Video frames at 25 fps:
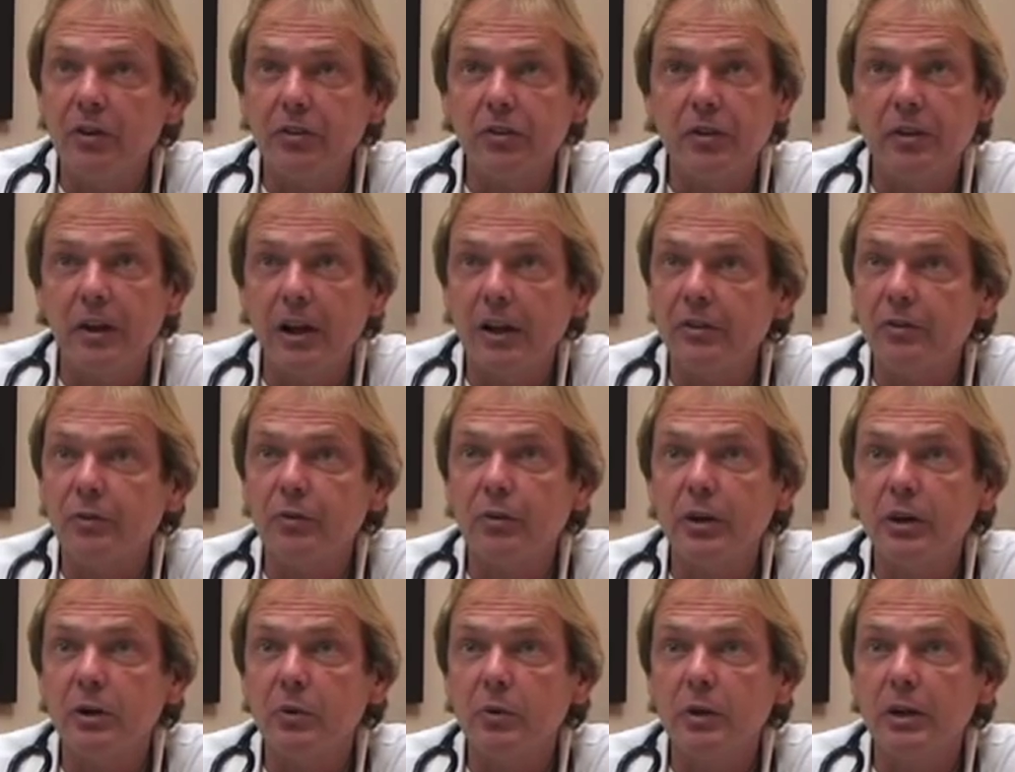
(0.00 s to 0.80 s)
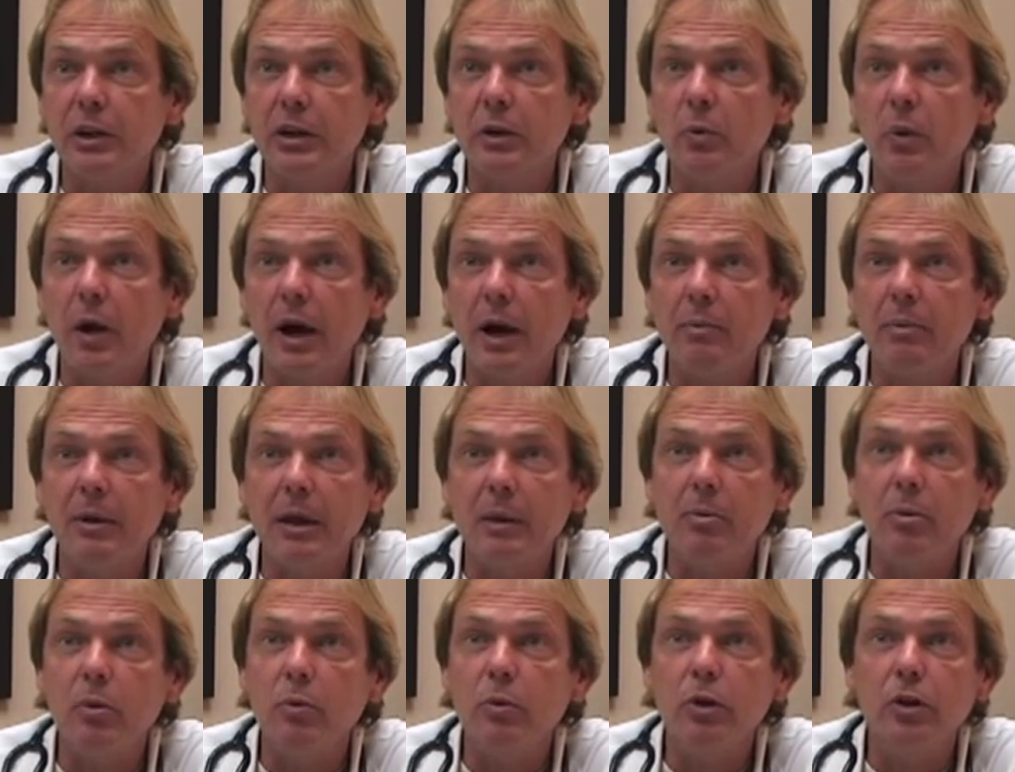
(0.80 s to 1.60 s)
so that's frequently why
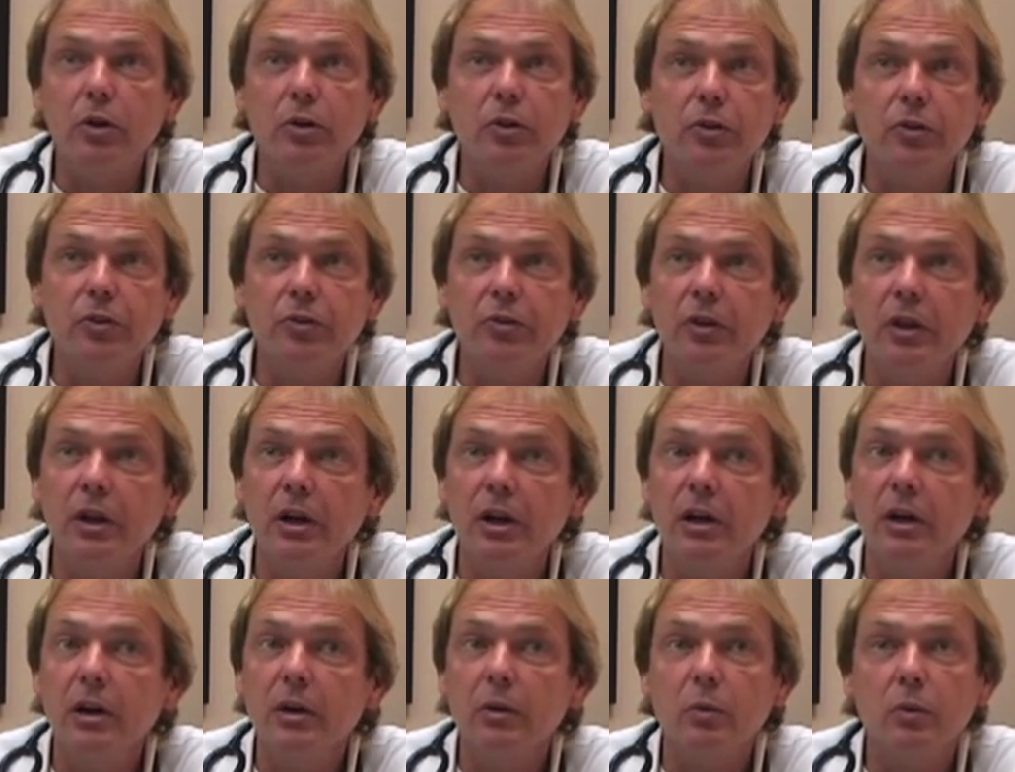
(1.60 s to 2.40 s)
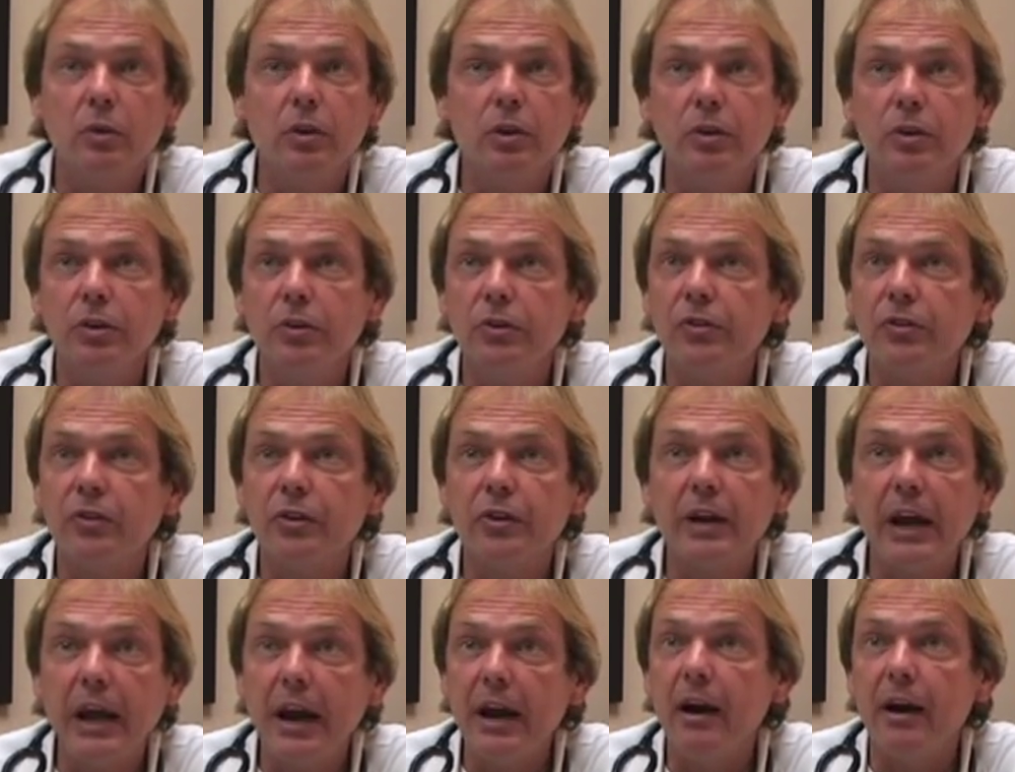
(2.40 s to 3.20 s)
people will lose will lose
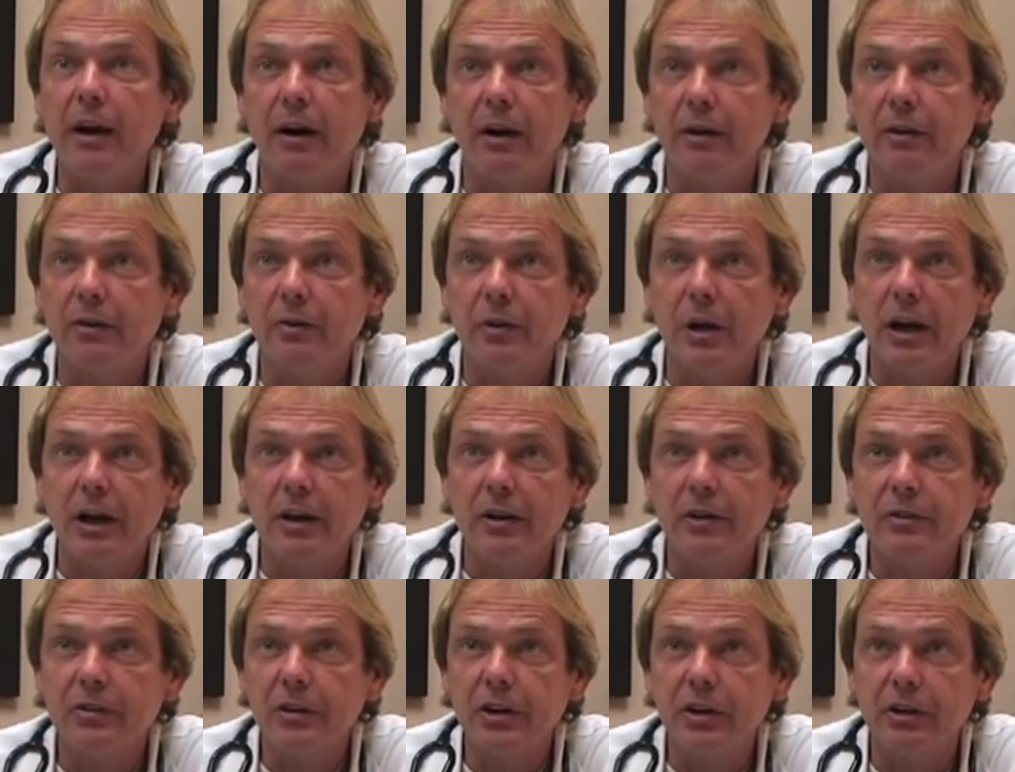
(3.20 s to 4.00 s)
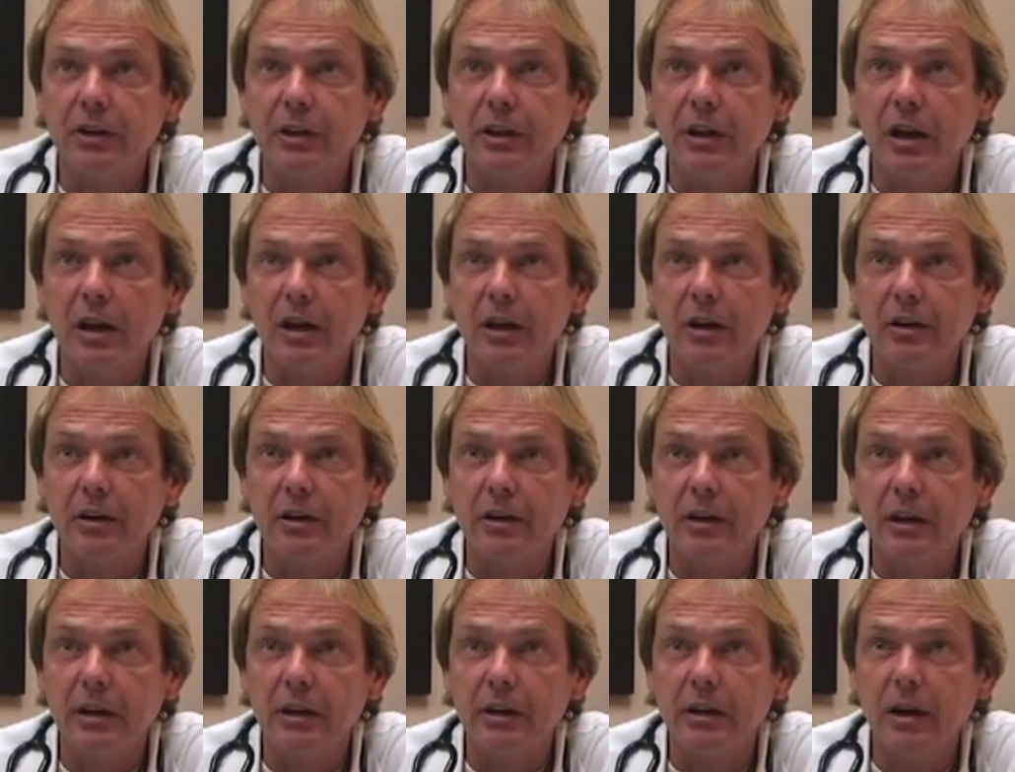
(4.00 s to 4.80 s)
their hair uh, during
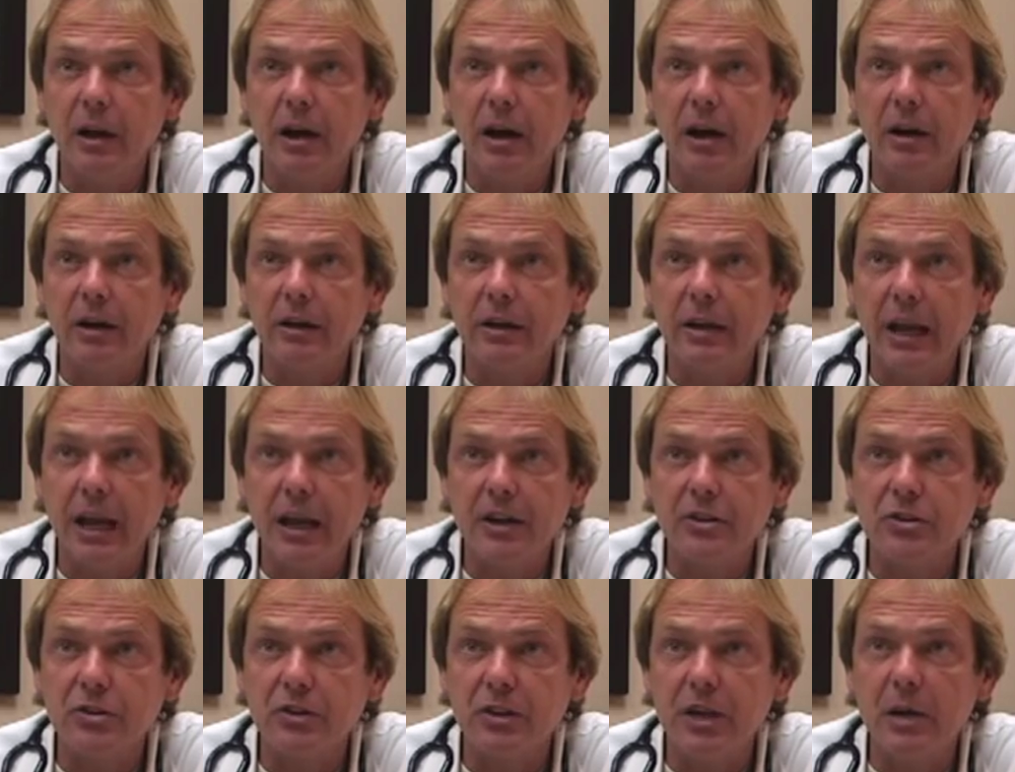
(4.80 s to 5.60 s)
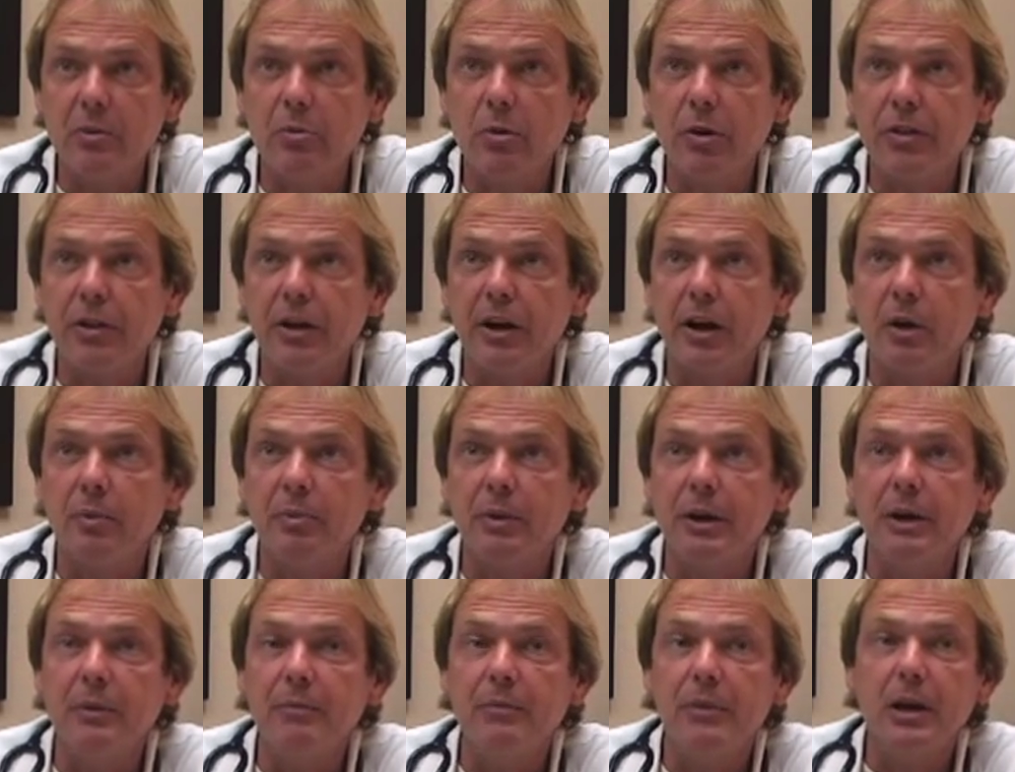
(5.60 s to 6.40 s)
uh, uh cancer
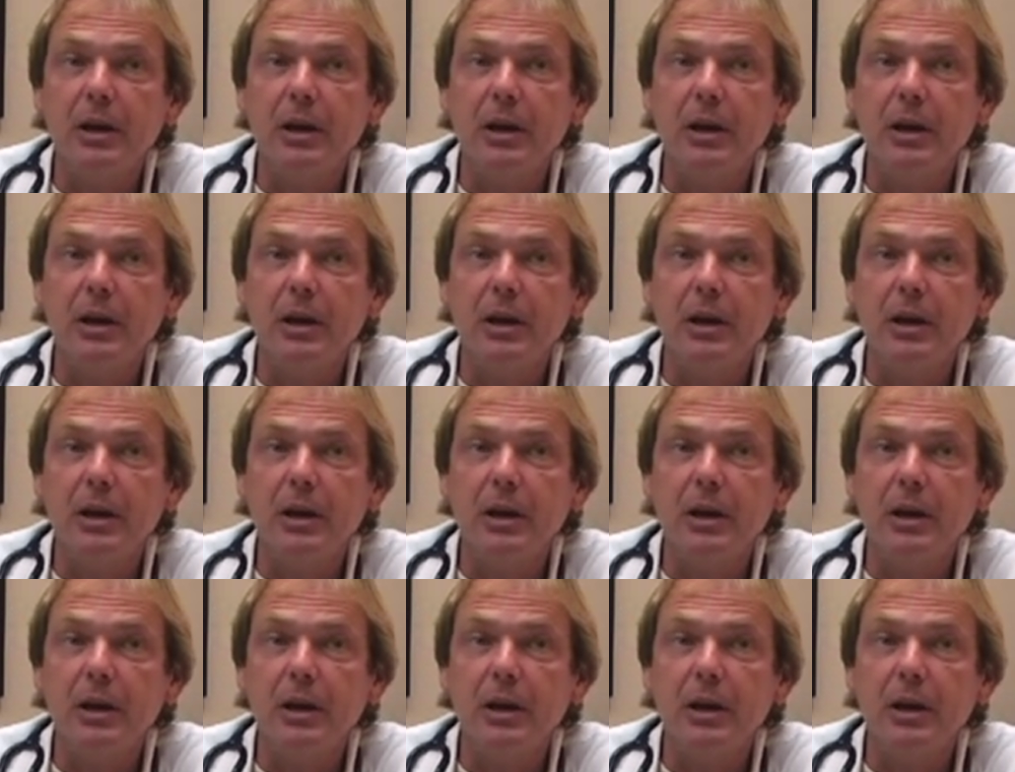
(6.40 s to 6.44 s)
chemotherapy.